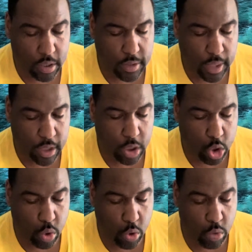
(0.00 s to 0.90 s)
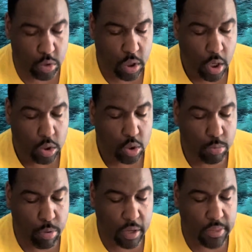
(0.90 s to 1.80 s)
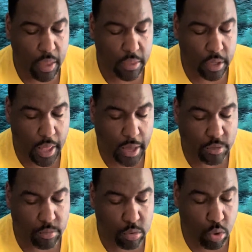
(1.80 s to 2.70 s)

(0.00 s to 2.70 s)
they could use to break down the classroom